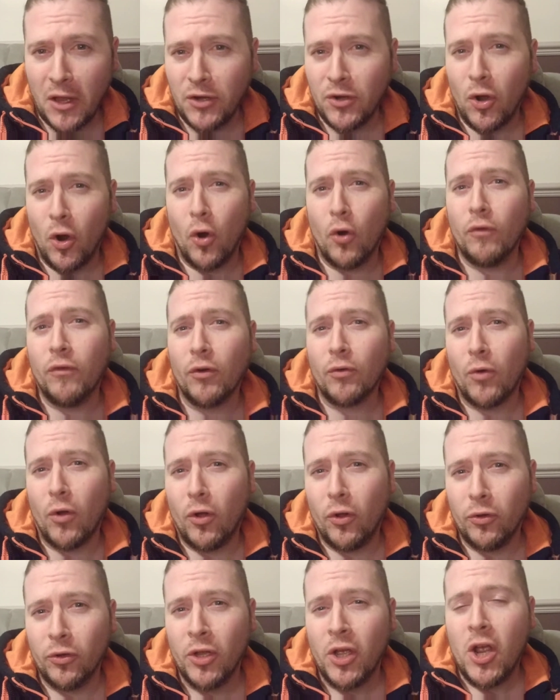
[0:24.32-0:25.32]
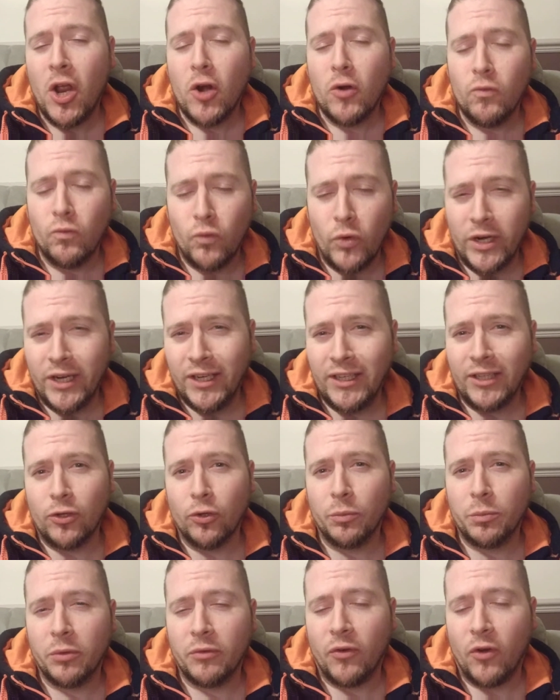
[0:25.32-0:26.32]
And overall, really
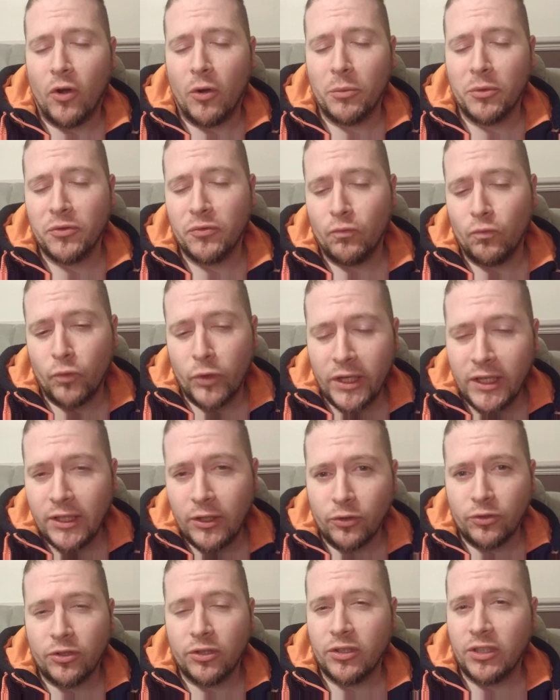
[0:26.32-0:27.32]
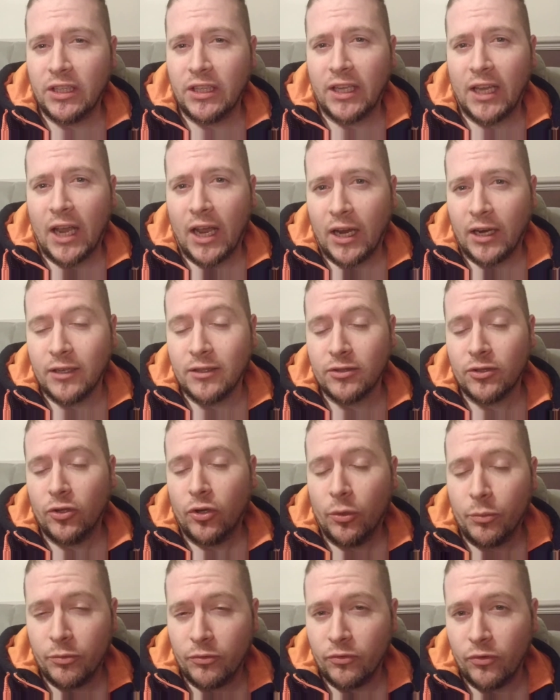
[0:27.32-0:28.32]
good performance. Really good to see the guys
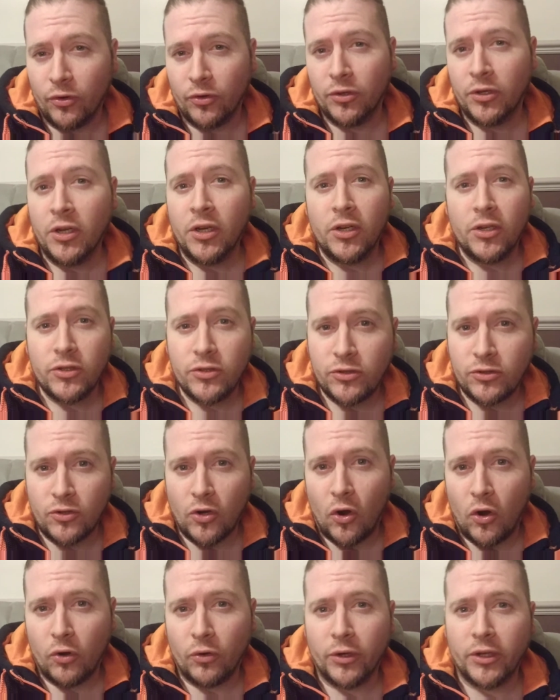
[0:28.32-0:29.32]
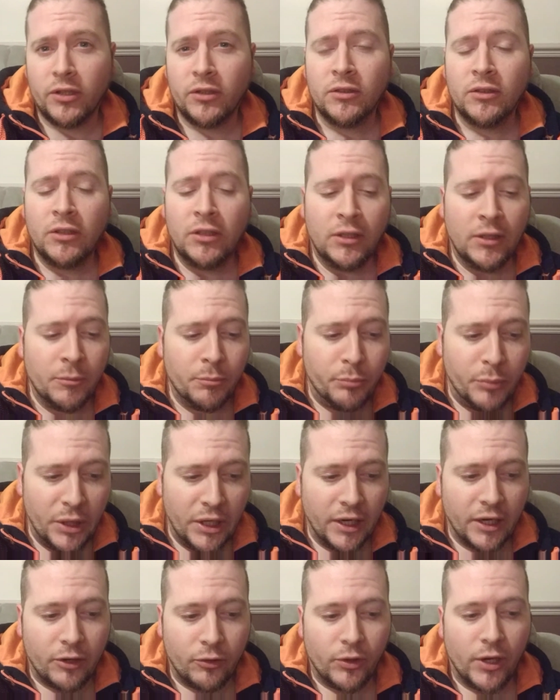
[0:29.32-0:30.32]
up front scoring
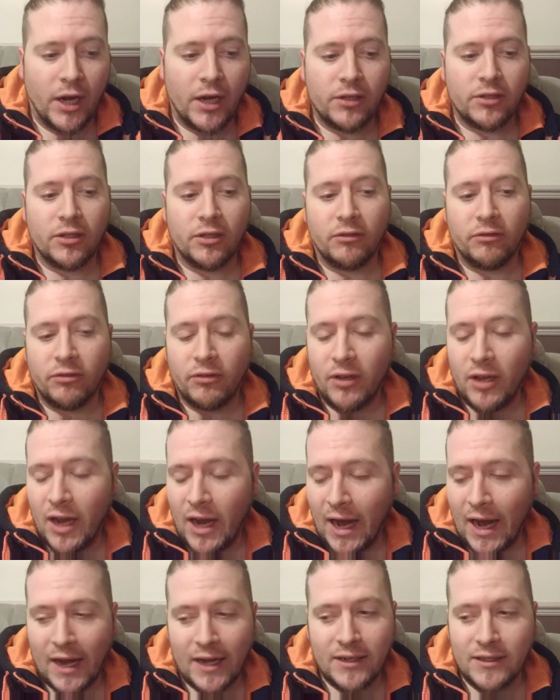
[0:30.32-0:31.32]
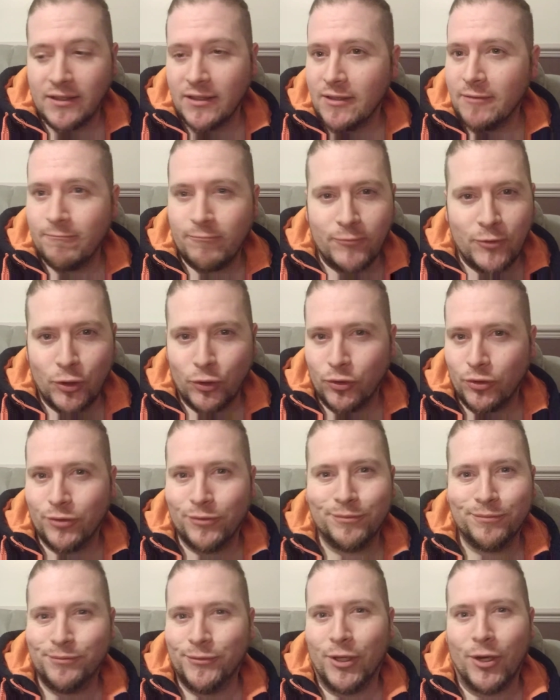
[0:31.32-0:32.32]
being creative, and
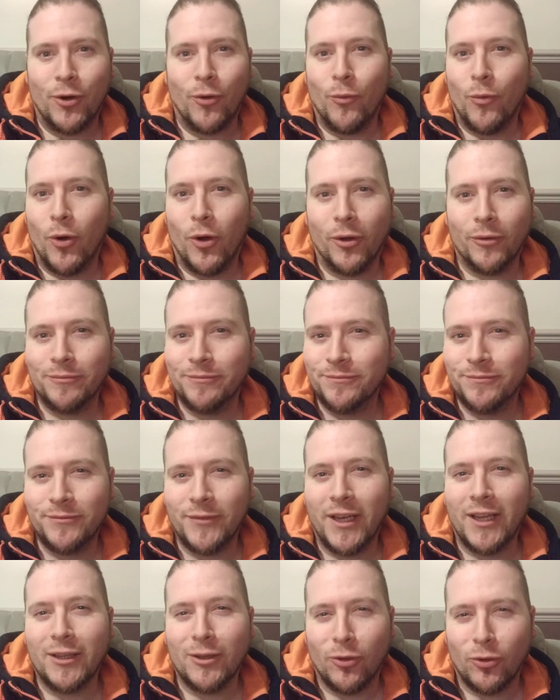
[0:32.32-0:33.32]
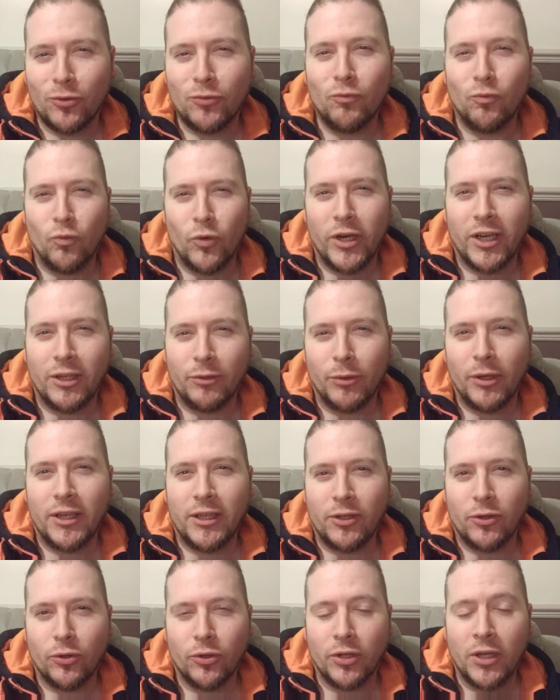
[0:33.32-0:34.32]
just, you know what, it looked really,
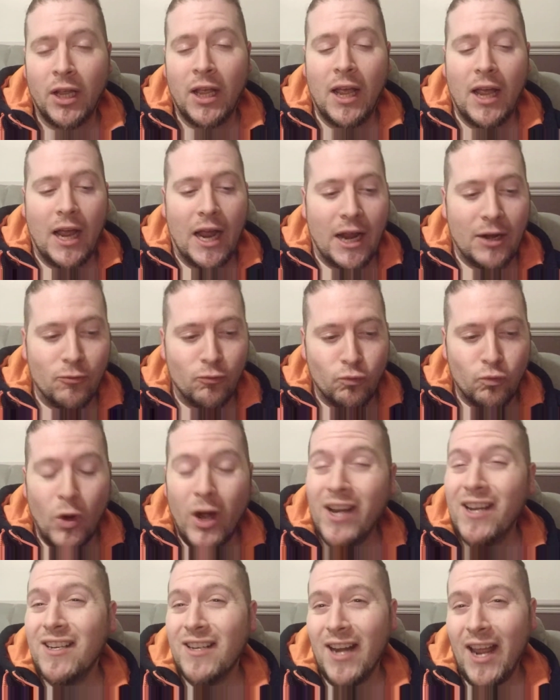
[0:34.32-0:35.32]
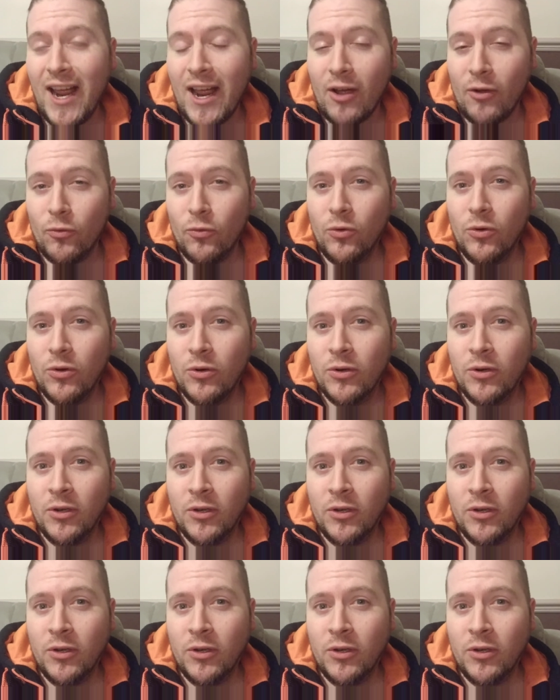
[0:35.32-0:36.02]
really good. And right now,